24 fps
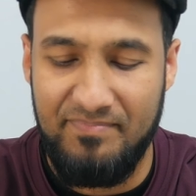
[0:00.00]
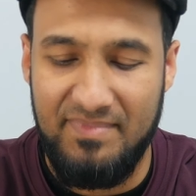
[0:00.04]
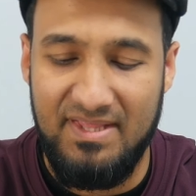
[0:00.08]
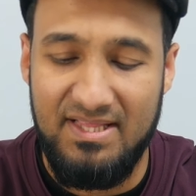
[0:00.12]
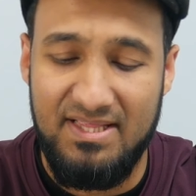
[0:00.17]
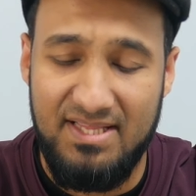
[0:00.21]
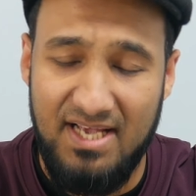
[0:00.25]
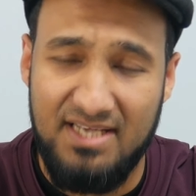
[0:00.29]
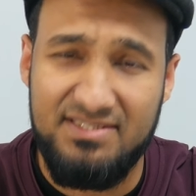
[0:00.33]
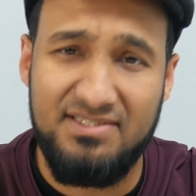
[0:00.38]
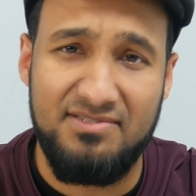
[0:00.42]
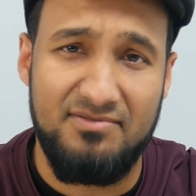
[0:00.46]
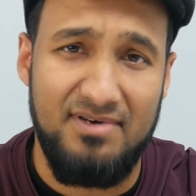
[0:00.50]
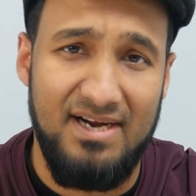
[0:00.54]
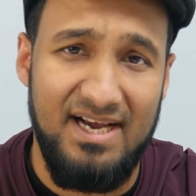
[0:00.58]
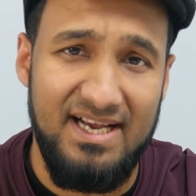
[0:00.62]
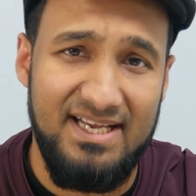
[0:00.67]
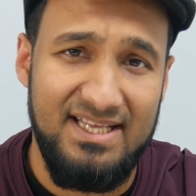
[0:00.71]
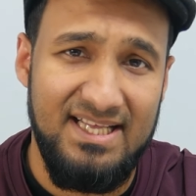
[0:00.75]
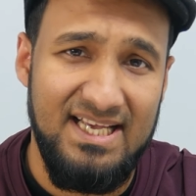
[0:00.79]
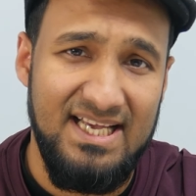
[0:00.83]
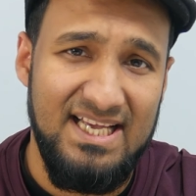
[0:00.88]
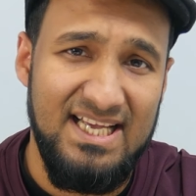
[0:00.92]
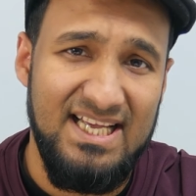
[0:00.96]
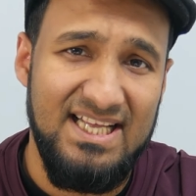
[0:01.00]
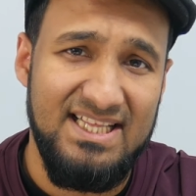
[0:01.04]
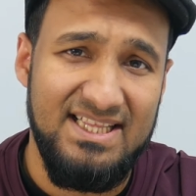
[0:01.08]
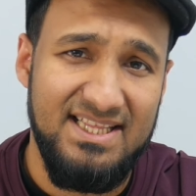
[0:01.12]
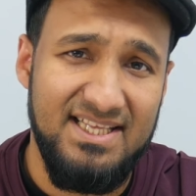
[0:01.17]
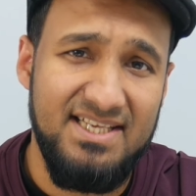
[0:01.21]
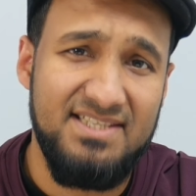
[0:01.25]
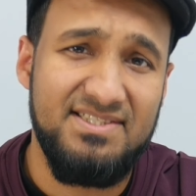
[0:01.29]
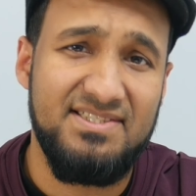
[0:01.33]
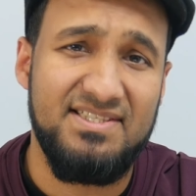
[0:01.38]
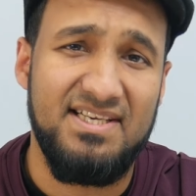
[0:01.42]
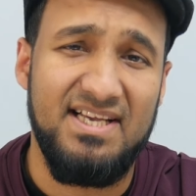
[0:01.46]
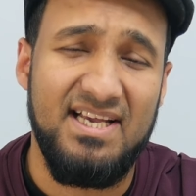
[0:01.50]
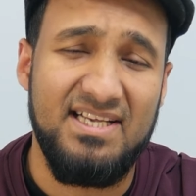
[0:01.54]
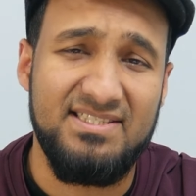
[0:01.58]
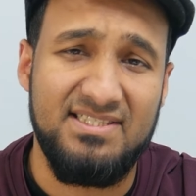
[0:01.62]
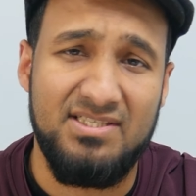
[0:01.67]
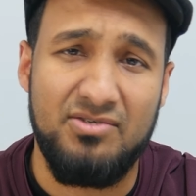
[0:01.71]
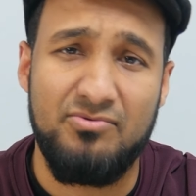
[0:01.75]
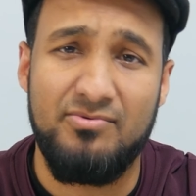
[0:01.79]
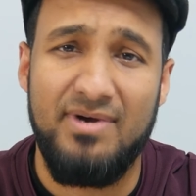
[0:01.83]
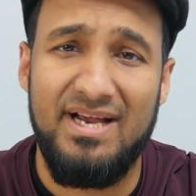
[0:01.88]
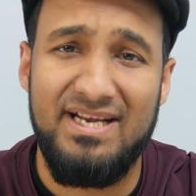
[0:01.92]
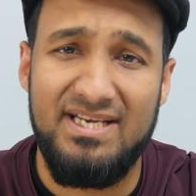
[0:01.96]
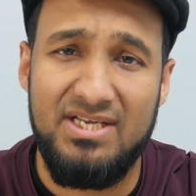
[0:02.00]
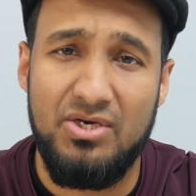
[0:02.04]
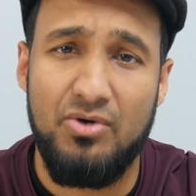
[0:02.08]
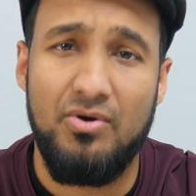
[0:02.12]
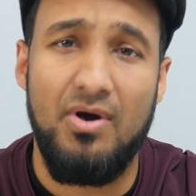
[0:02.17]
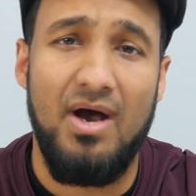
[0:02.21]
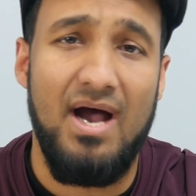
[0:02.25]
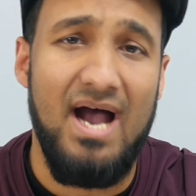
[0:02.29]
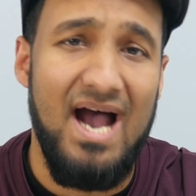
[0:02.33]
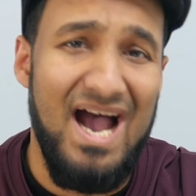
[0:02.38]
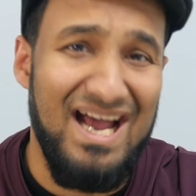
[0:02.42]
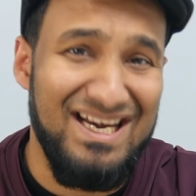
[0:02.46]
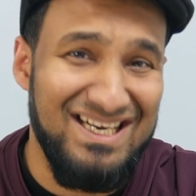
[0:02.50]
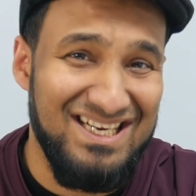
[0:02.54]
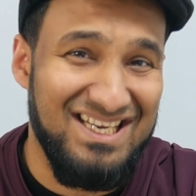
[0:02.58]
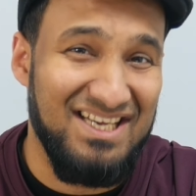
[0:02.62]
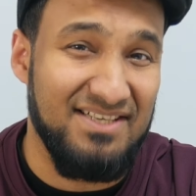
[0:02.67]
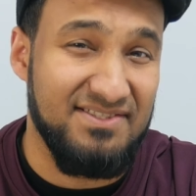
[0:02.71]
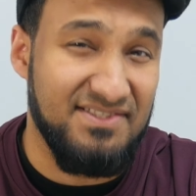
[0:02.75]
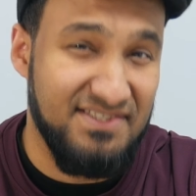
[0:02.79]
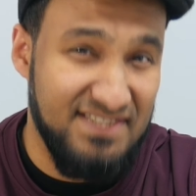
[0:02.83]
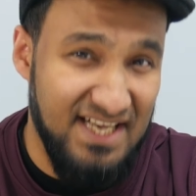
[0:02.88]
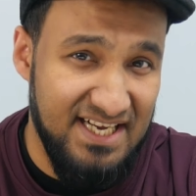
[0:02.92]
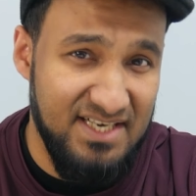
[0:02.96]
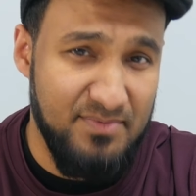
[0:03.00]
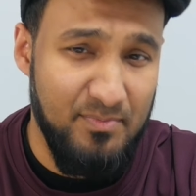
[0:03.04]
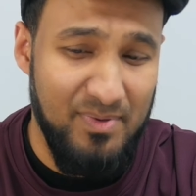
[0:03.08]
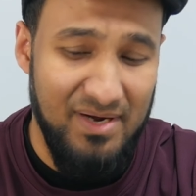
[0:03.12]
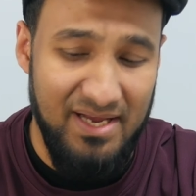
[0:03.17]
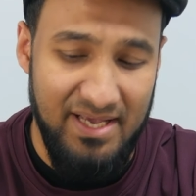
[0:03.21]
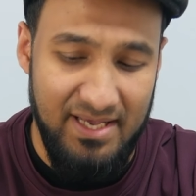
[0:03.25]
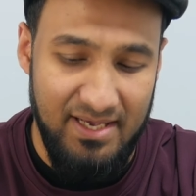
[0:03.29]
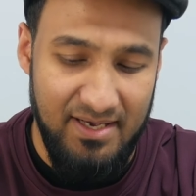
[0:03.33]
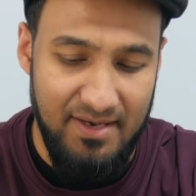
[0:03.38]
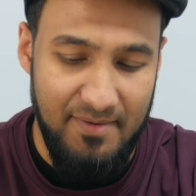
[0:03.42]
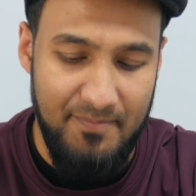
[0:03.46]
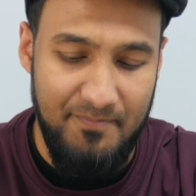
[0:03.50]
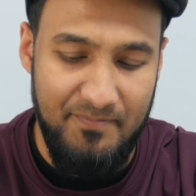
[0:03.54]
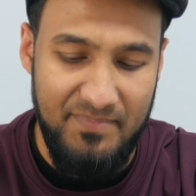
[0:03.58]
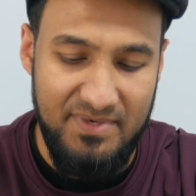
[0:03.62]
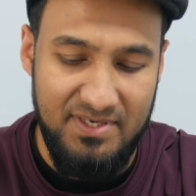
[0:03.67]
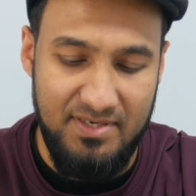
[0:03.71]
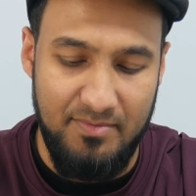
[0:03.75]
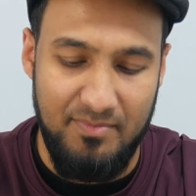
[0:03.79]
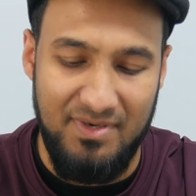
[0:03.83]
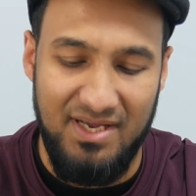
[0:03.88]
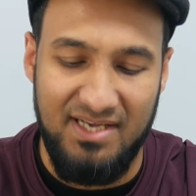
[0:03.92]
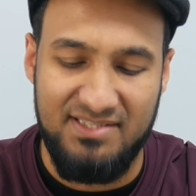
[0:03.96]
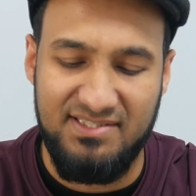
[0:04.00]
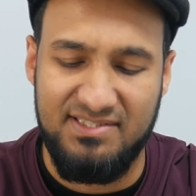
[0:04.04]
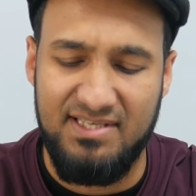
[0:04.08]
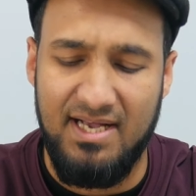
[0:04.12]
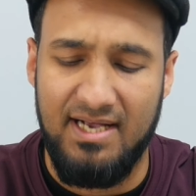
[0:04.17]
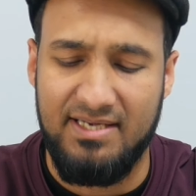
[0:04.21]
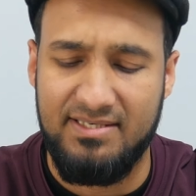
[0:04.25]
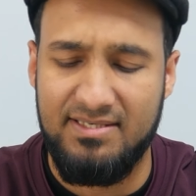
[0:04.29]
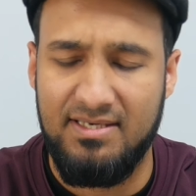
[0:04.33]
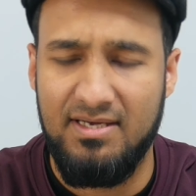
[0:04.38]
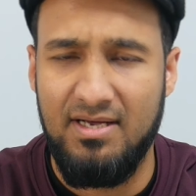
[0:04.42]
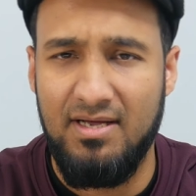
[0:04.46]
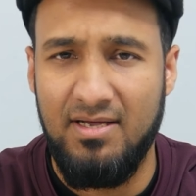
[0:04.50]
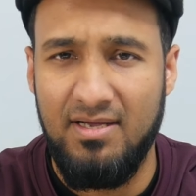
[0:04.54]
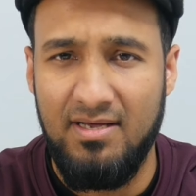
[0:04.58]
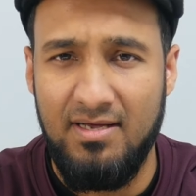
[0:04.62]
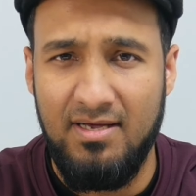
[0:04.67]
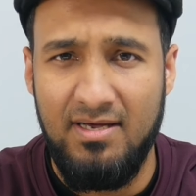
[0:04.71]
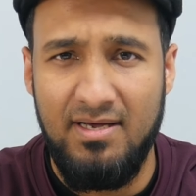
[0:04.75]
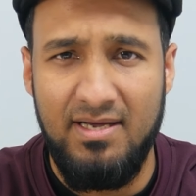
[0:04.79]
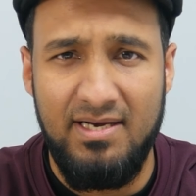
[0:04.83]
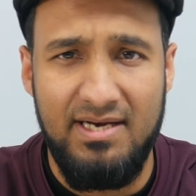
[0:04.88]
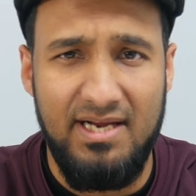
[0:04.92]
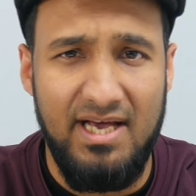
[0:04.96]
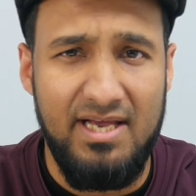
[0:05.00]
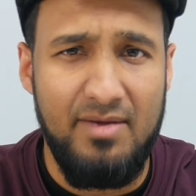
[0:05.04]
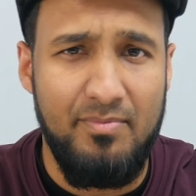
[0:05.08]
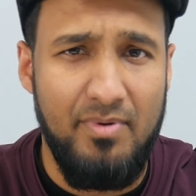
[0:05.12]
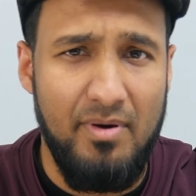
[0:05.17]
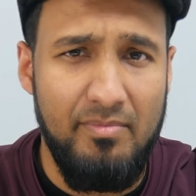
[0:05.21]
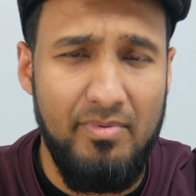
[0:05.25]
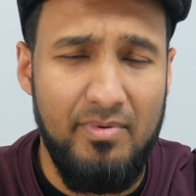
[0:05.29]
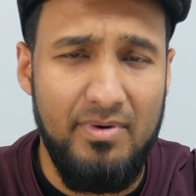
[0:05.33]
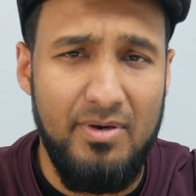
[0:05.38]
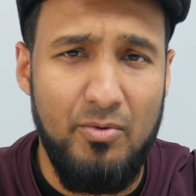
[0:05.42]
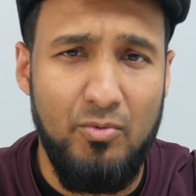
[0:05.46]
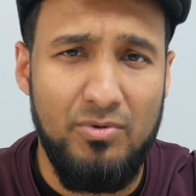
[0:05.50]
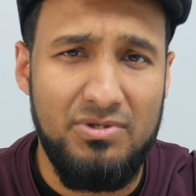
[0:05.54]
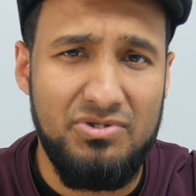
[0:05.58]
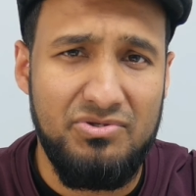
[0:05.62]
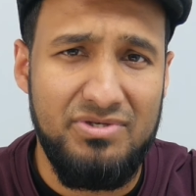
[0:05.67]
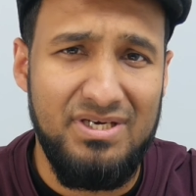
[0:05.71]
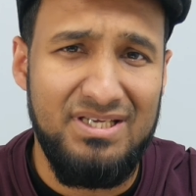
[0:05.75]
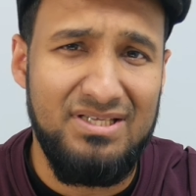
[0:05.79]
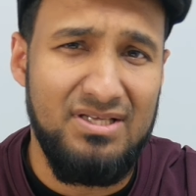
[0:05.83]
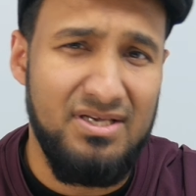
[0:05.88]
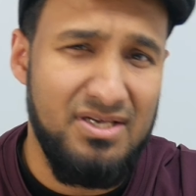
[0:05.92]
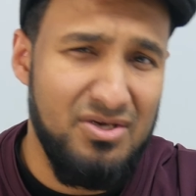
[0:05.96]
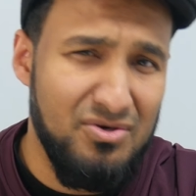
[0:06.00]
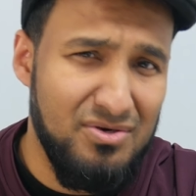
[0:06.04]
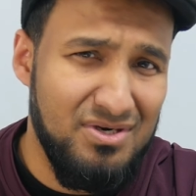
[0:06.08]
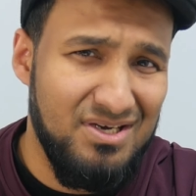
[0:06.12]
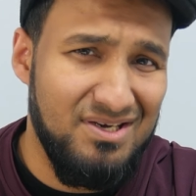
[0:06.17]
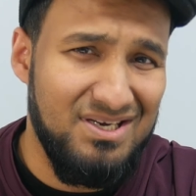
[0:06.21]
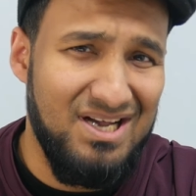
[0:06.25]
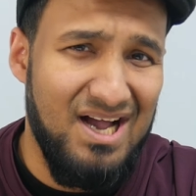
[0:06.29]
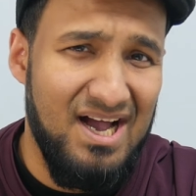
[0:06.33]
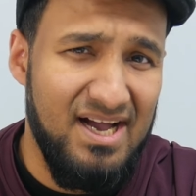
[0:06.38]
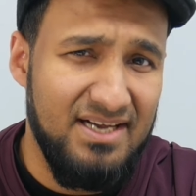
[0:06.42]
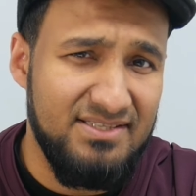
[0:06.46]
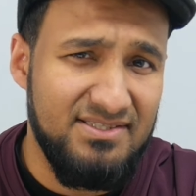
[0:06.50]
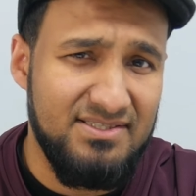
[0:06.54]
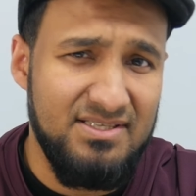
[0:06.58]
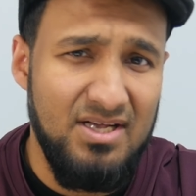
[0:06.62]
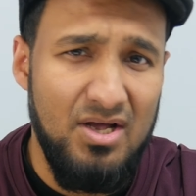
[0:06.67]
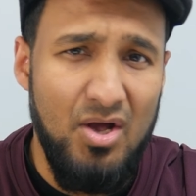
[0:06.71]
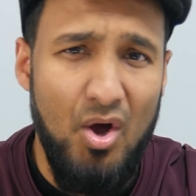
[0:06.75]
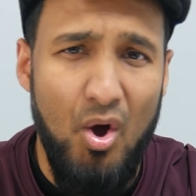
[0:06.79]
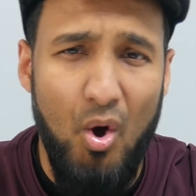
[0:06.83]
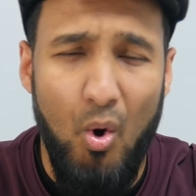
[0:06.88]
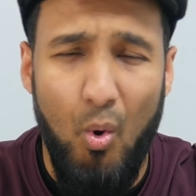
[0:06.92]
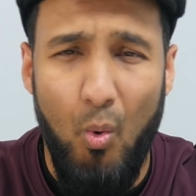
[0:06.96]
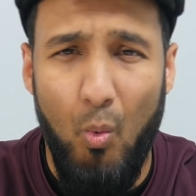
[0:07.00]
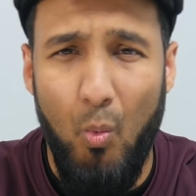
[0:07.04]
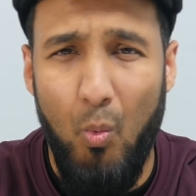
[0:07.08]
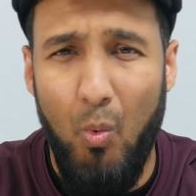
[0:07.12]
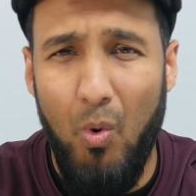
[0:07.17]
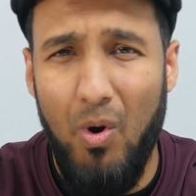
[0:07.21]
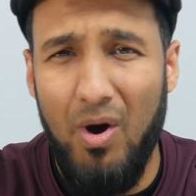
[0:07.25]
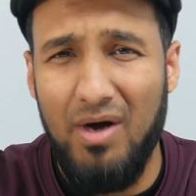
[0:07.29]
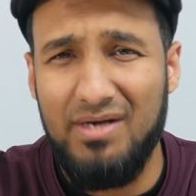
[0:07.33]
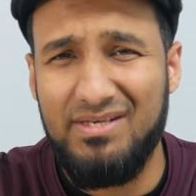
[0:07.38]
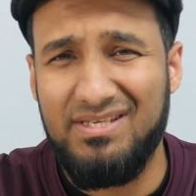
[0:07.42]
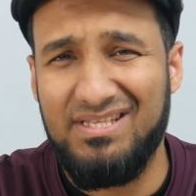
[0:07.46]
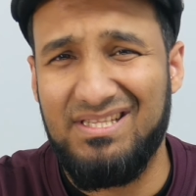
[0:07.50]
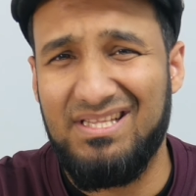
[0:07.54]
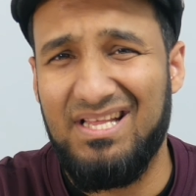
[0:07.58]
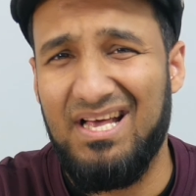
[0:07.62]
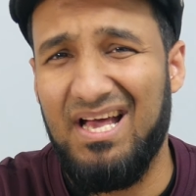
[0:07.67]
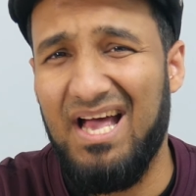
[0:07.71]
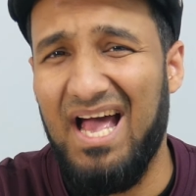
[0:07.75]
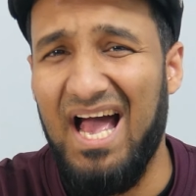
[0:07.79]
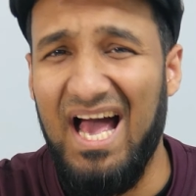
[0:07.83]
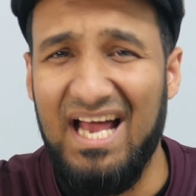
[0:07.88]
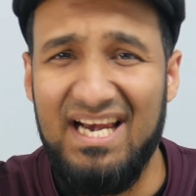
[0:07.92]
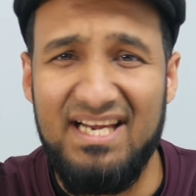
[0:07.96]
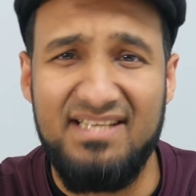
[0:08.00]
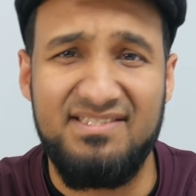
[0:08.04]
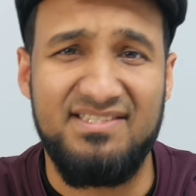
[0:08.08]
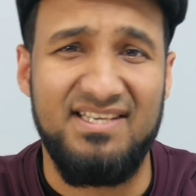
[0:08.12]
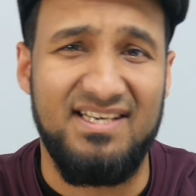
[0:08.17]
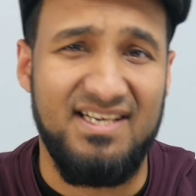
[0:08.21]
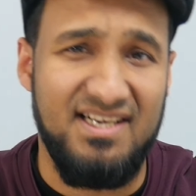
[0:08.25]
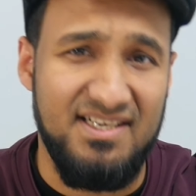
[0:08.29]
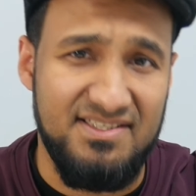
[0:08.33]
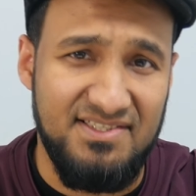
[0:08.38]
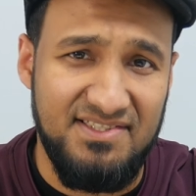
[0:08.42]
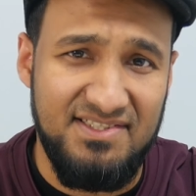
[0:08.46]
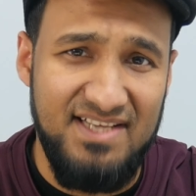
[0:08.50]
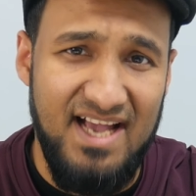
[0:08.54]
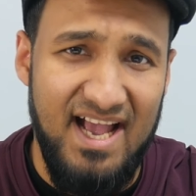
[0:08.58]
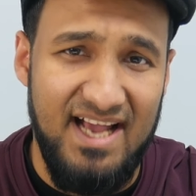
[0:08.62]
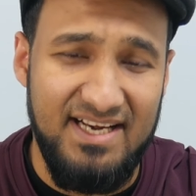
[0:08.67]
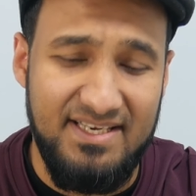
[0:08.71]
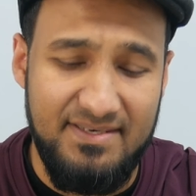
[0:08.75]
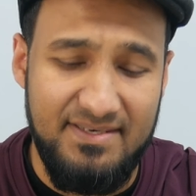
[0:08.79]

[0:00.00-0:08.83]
That's right, this is a radio and cassette player, to be exact. Now you're probably wondering, the younger guys, what the hell is a cassette?